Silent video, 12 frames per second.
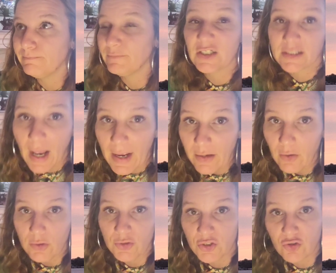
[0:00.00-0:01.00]

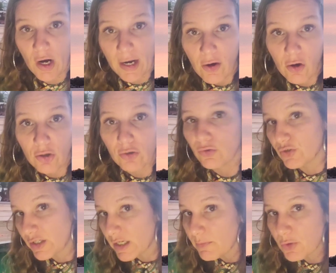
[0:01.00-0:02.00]
desire to try harder or to
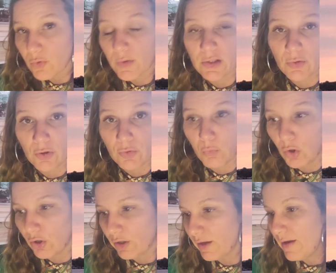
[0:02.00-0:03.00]
keep doing the good work,